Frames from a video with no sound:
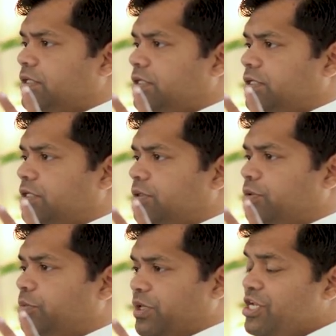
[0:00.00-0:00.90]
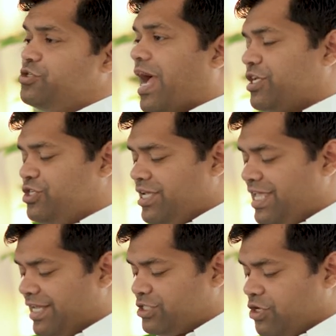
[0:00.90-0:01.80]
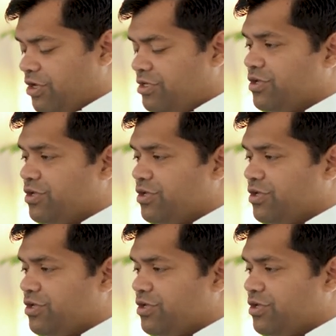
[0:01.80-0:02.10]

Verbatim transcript: uh, we need to actually get. So,